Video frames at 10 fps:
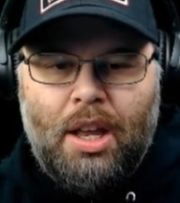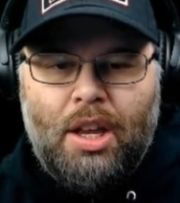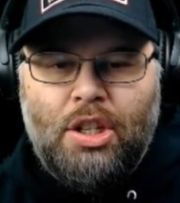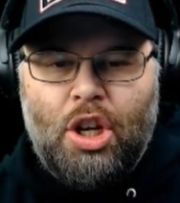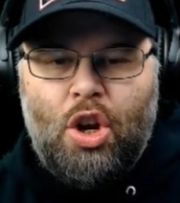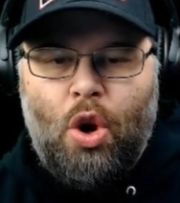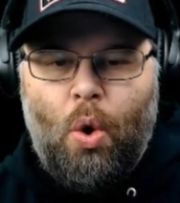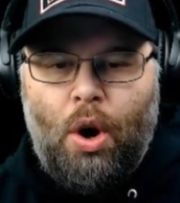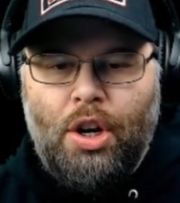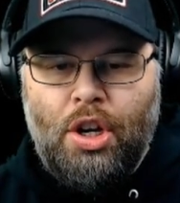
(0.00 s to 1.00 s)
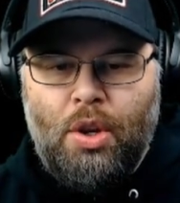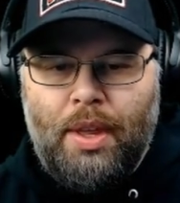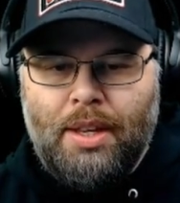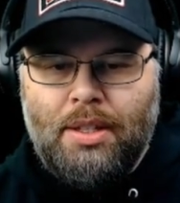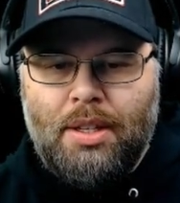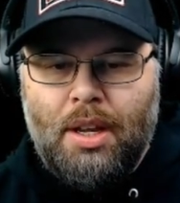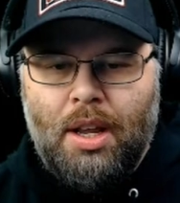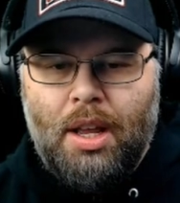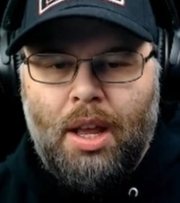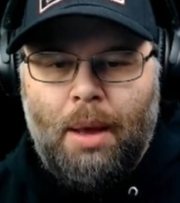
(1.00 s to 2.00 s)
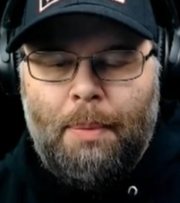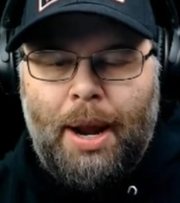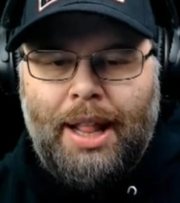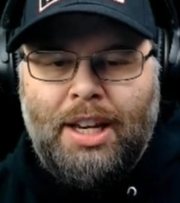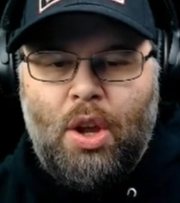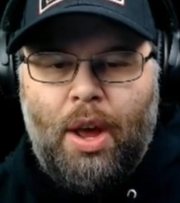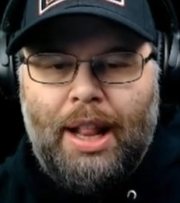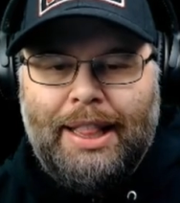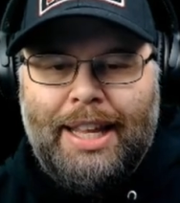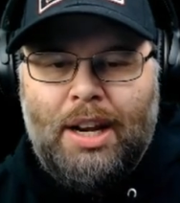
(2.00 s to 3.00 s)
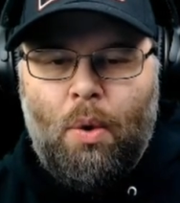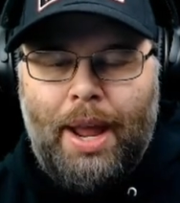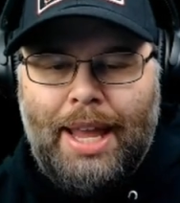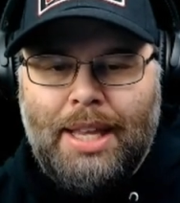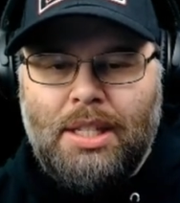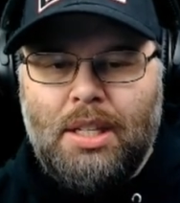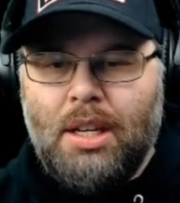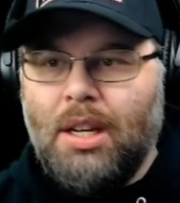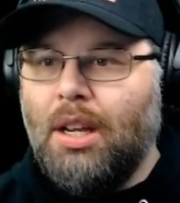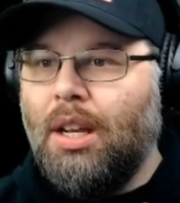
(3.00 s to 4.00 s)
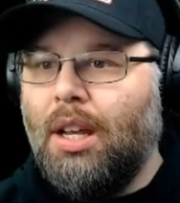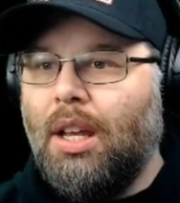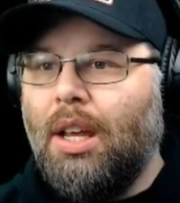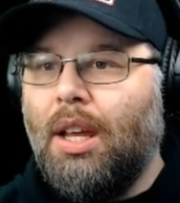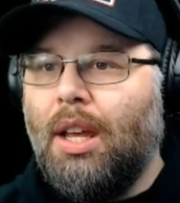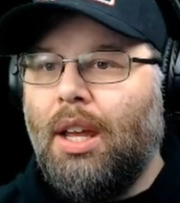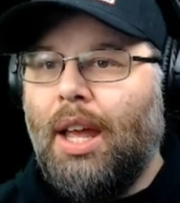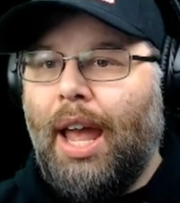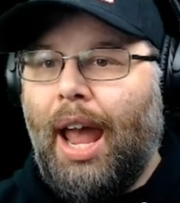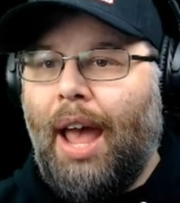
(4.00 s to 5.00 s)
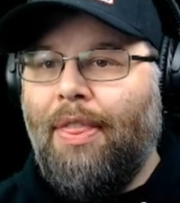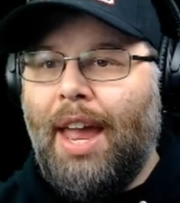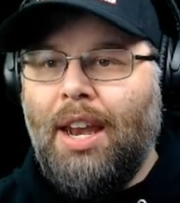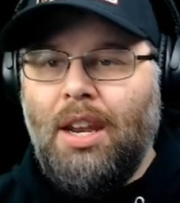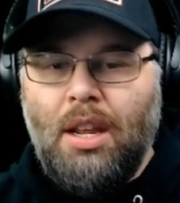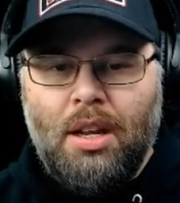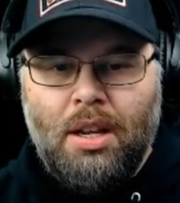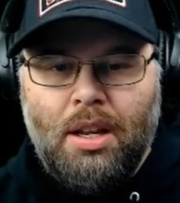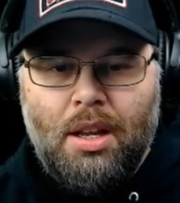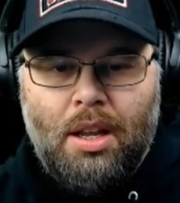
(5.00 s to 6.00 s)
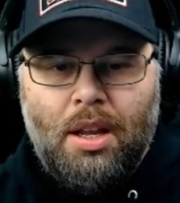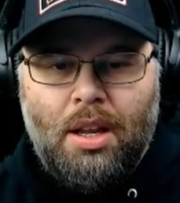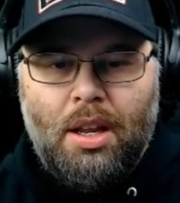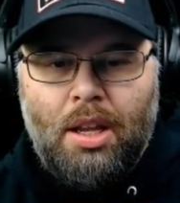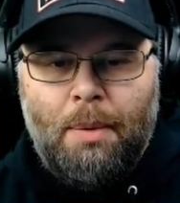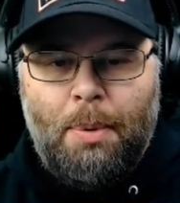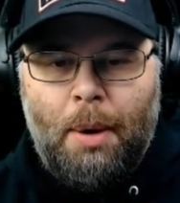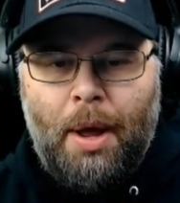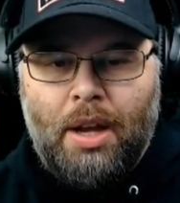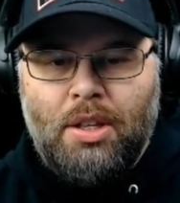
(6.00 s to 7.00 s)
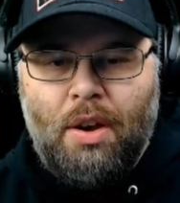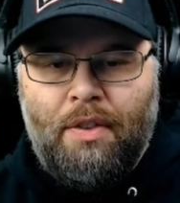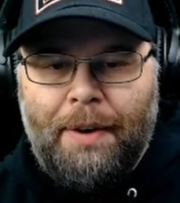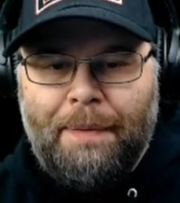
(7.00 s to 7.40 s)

decor to do this. But I like to go a little ways. And then you put a box over it.